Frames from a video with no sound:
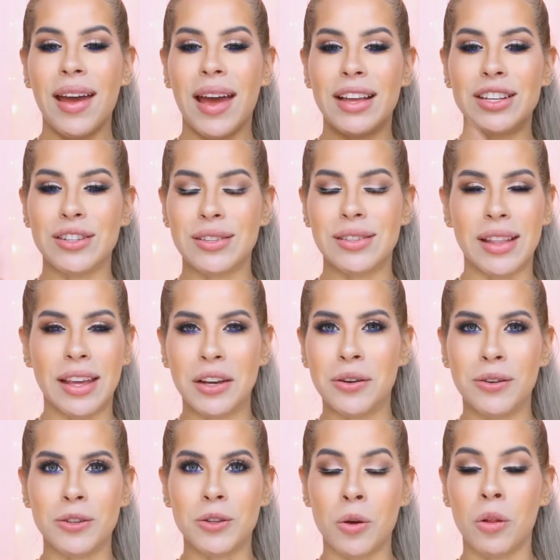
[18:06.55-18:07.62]
and just like
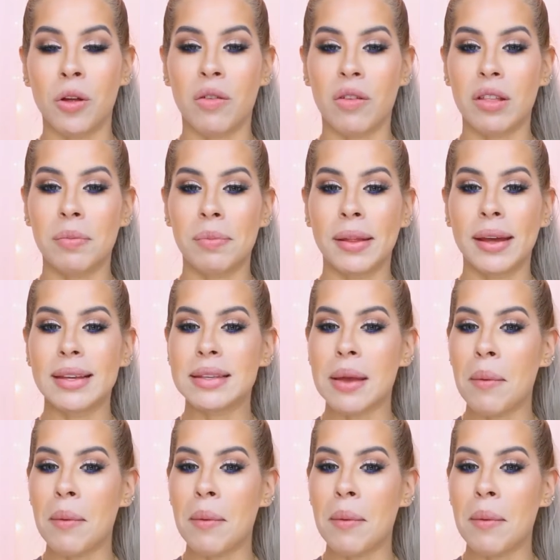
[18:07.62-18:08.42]
goes all over the place.